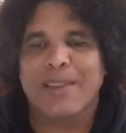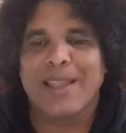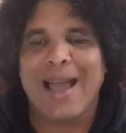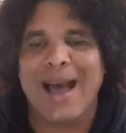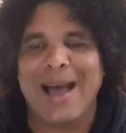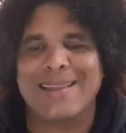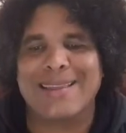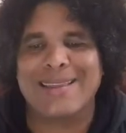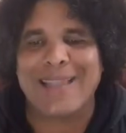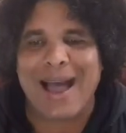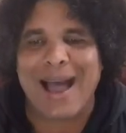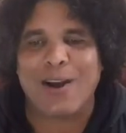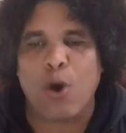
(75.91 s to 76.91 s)
and
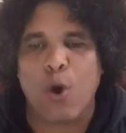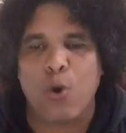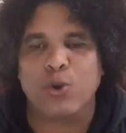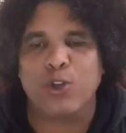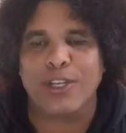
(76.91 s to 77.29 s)
talk out your